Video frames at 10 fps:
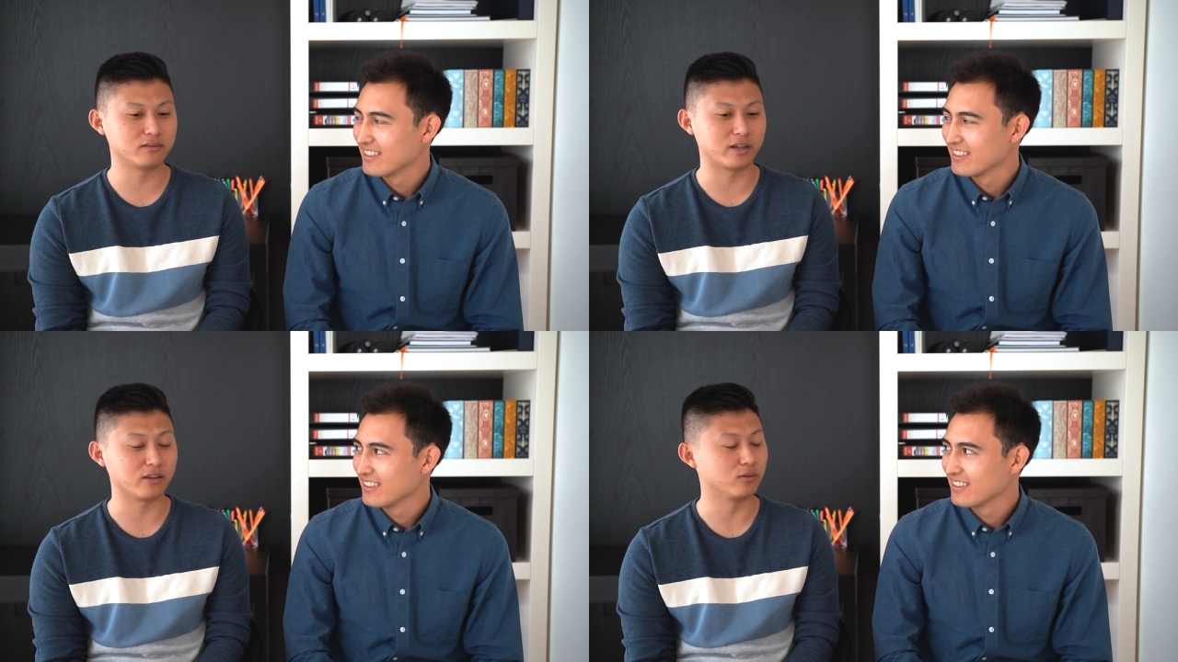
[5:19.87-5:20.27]

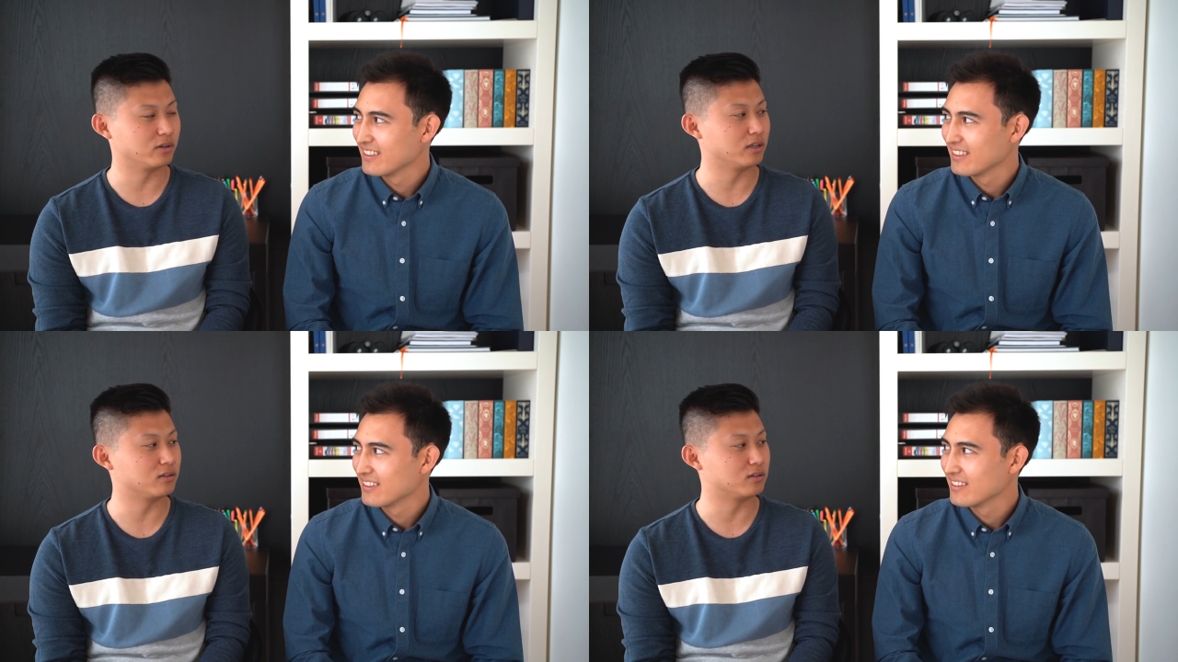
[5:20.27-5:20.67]
Speaker 1: that you
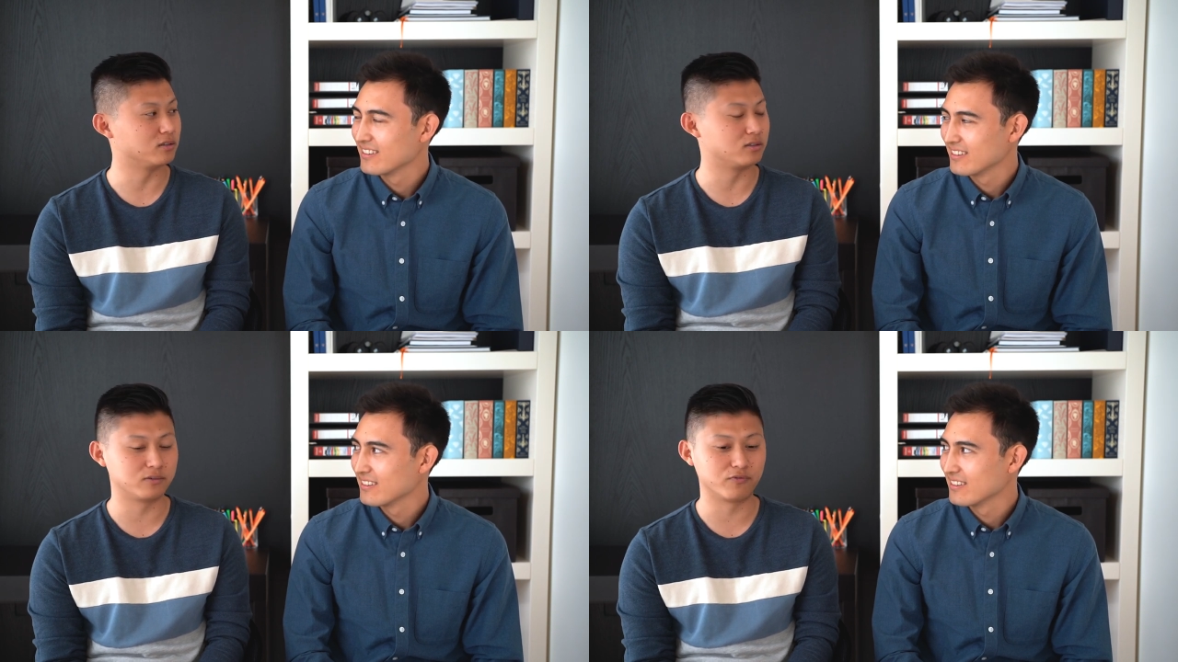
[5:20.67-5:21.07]
need
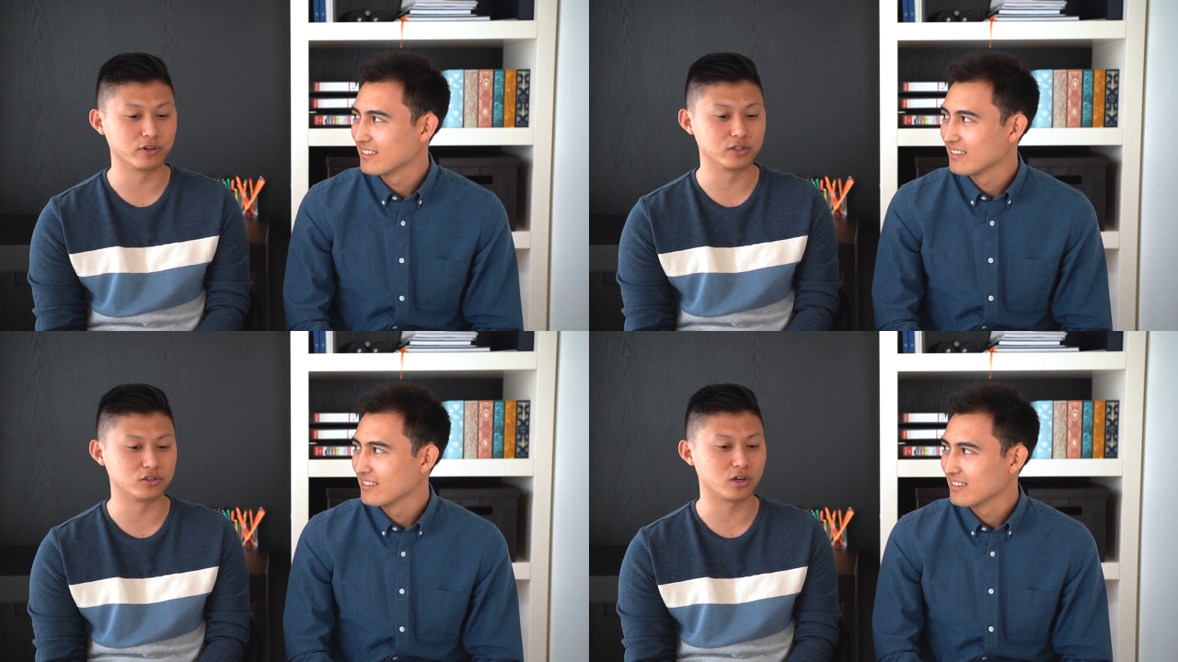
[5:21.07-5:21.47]
to
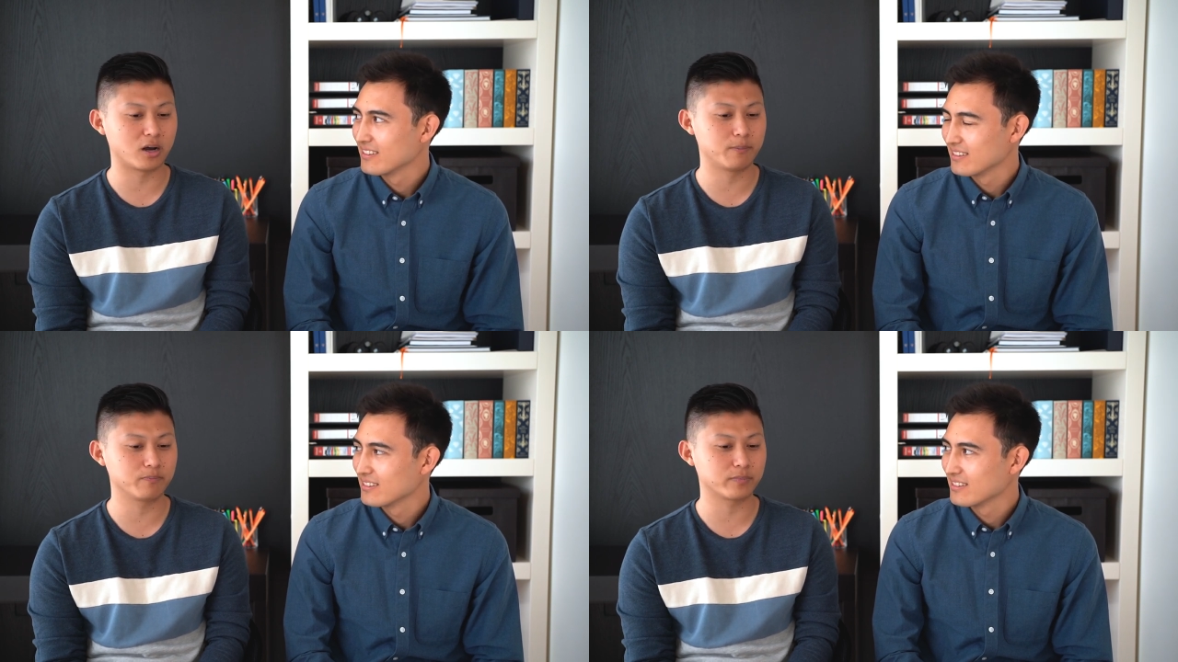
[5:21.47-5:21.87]
for this
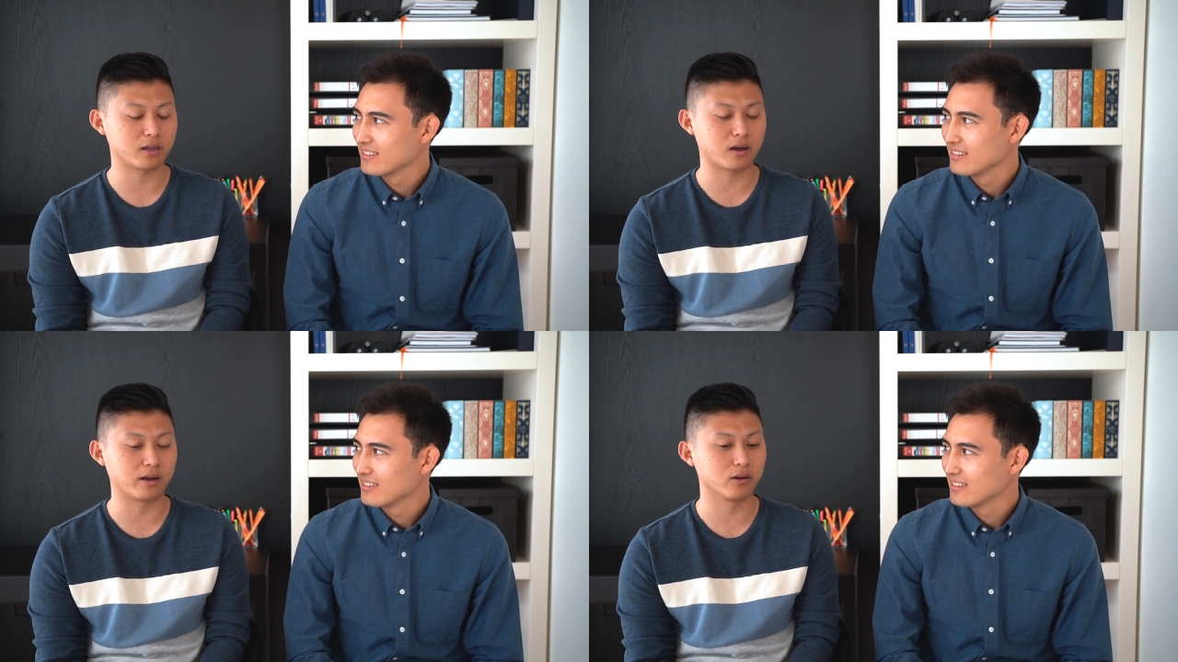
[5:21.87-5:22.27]
job.
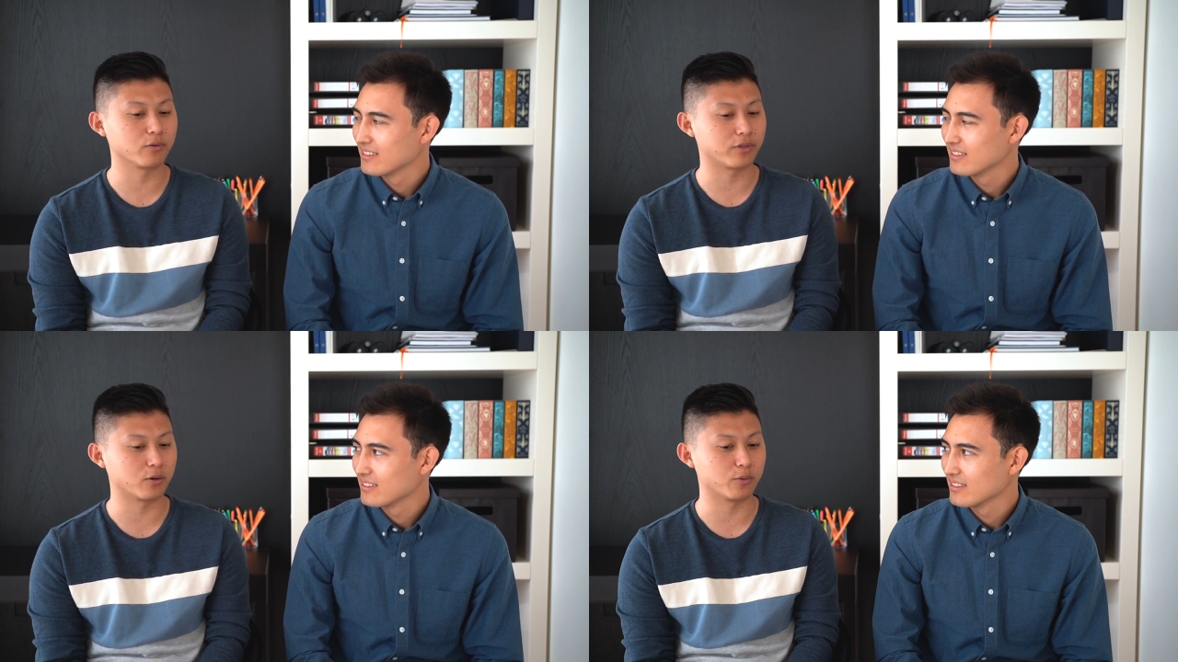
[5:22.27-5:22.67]
I
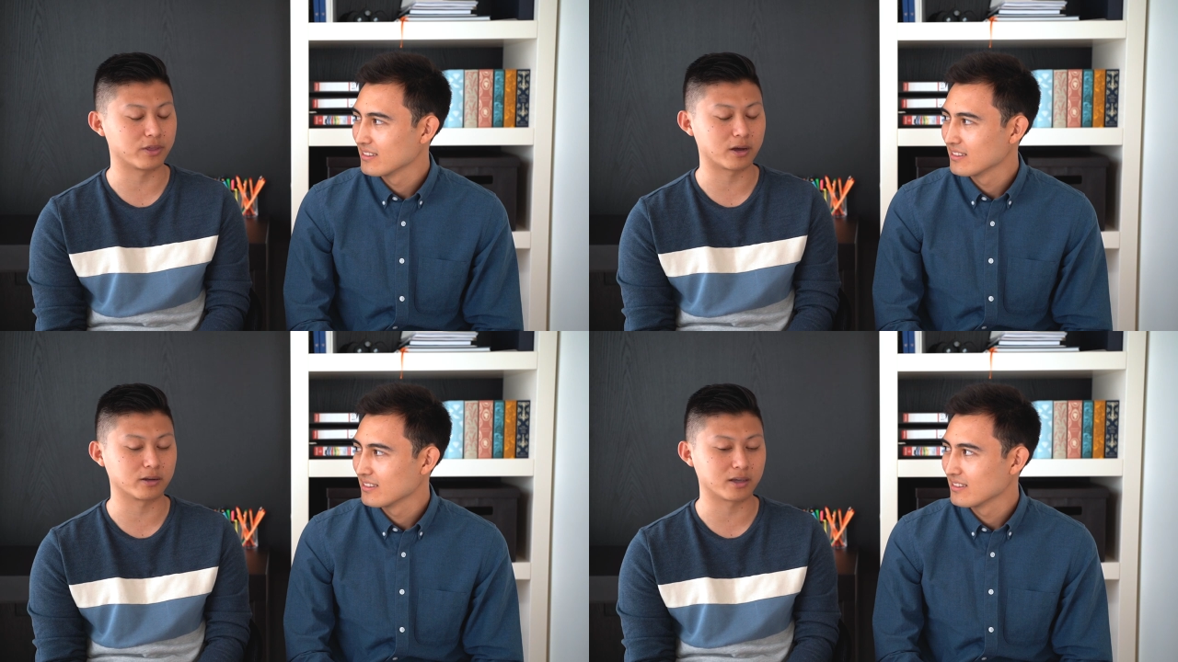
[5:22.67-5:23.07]
don't think
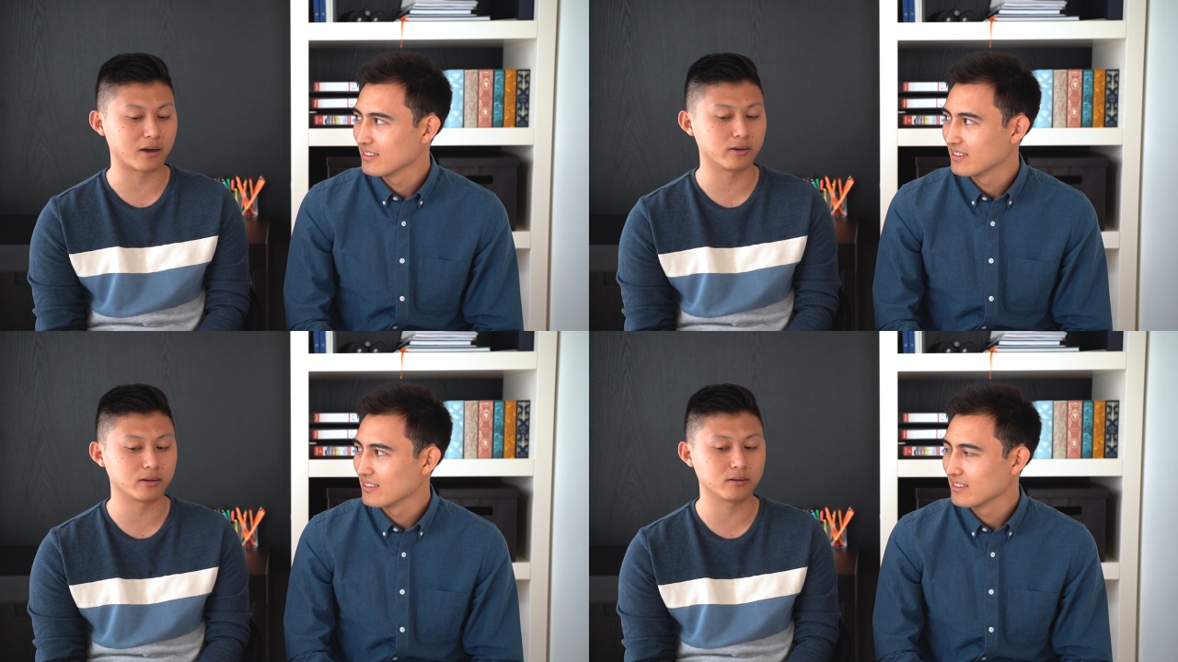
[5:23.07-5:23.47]
without
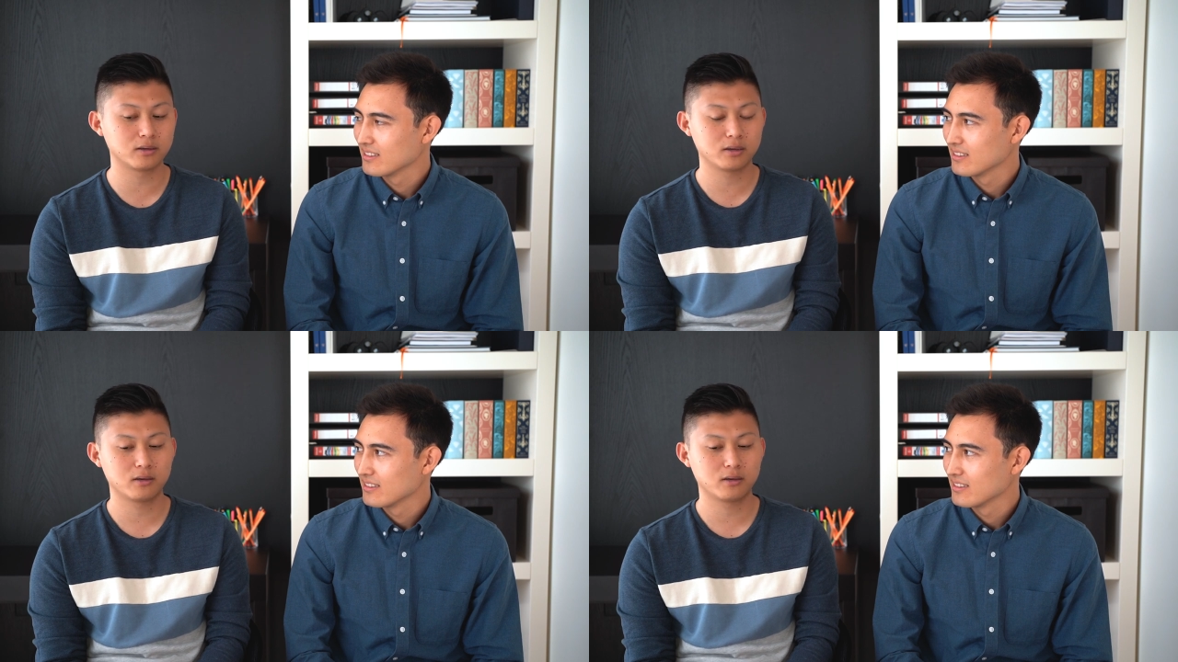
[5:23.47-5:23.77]
accounting